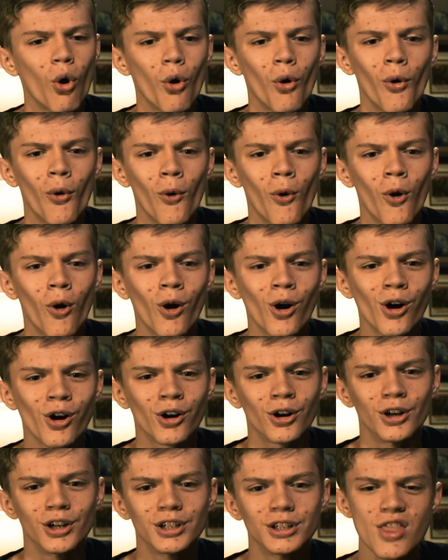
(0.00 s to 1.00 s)

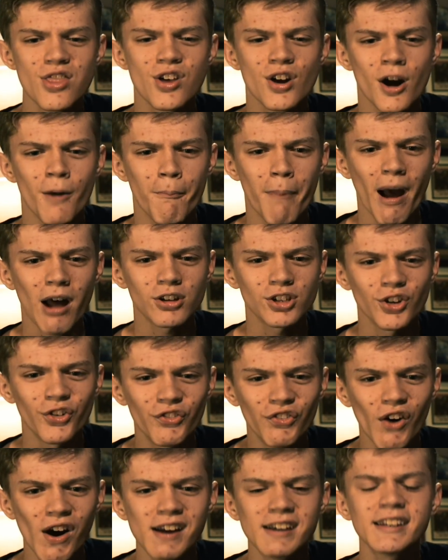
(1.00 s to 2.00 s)
or they're about to
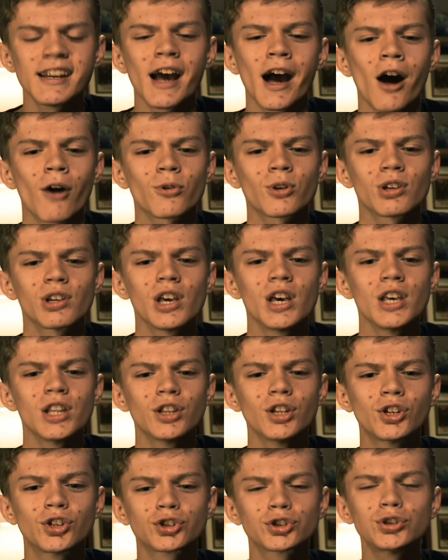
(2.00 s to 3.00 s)
find out
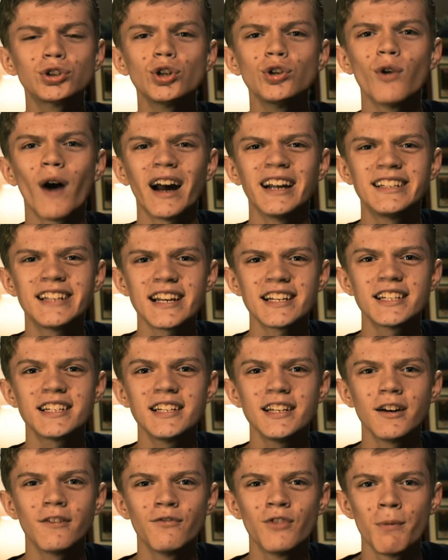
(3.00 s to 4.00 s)
the true
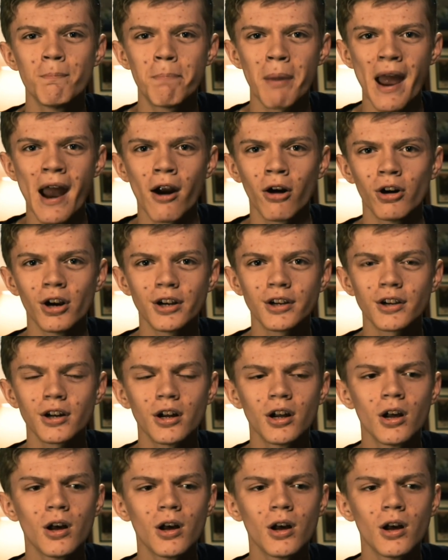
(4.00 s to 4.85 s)
identity of the Baron,